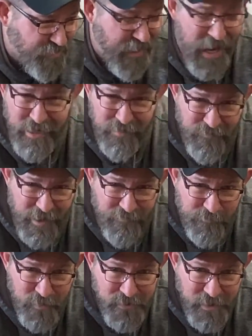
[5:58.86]
are
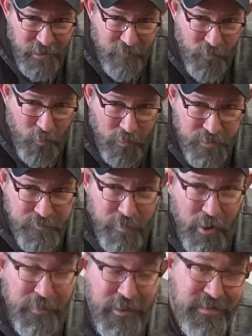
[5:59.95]
95% of the world's
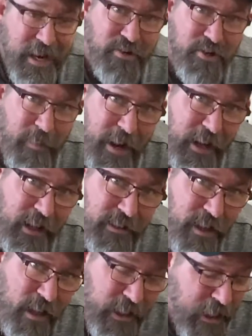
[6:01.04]
bourbon is actually made in
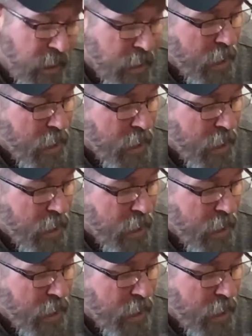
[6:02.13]
Kentucky